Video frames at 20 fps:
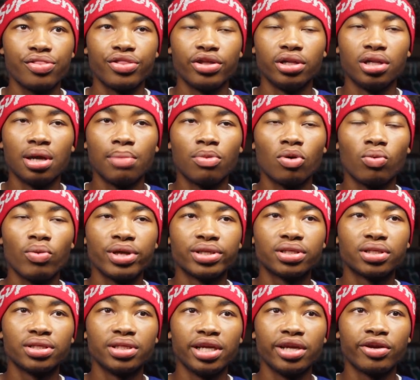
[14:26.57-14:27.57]
the number one
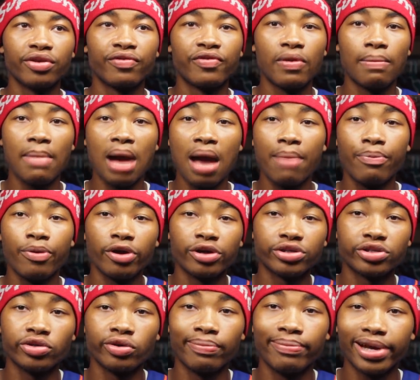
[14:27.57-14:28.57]
sneaker from my
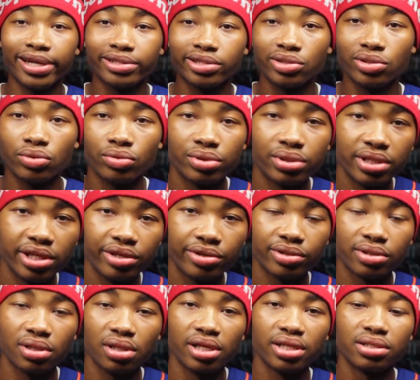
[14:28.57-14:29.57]
personal back to school
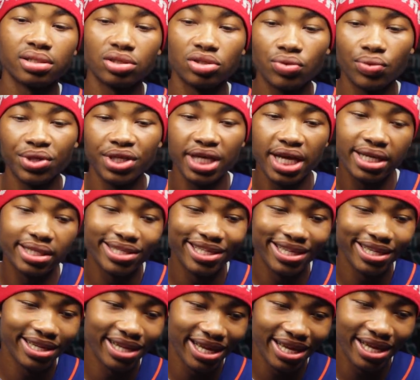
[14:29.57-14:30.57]
sneakers list in
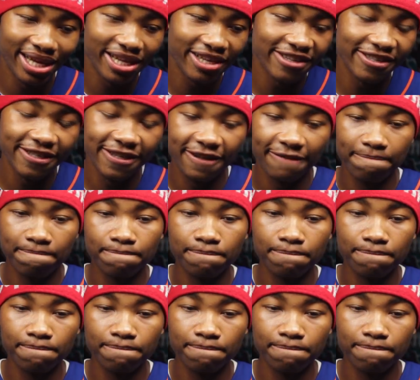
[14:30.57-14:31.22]
2018 is